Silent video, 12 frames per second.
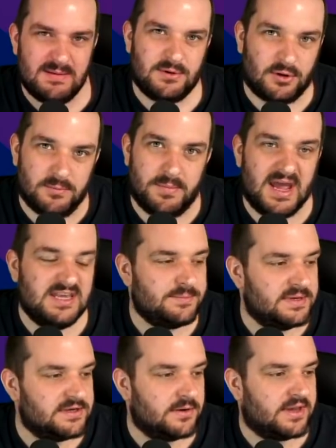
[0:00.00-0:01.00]
not the best,
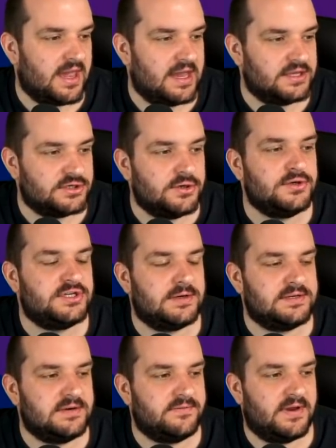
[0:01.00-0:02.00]
but it's okay. 2
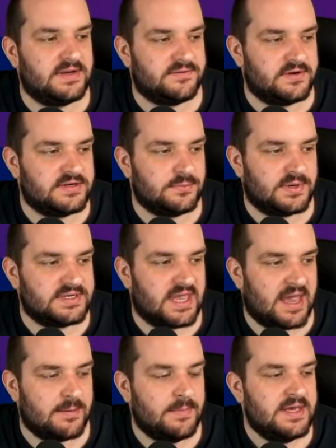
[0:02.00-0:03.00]
Chelsea defenders versus West
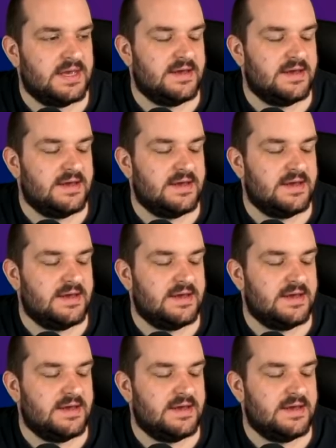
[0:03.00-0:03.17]
Ham.